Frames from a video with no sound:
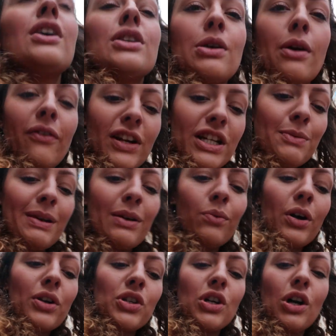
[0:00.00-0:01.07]
So we've literally been in
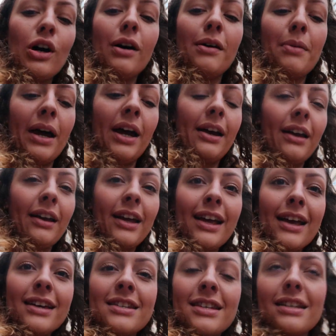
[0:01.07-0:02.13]
one shop,
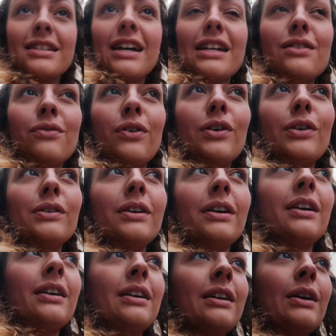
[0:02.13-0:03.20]
successful,
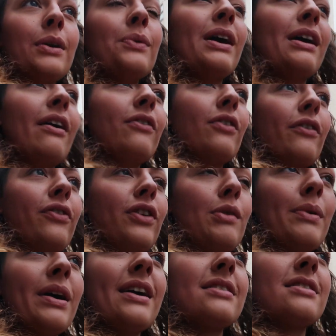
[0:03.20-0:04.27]
well I've got a few
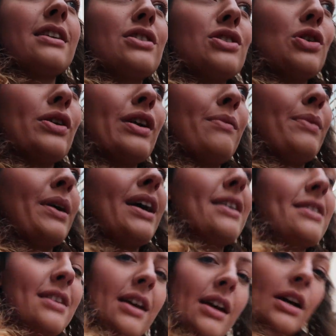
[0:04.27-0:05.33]
bits, like stocking bits.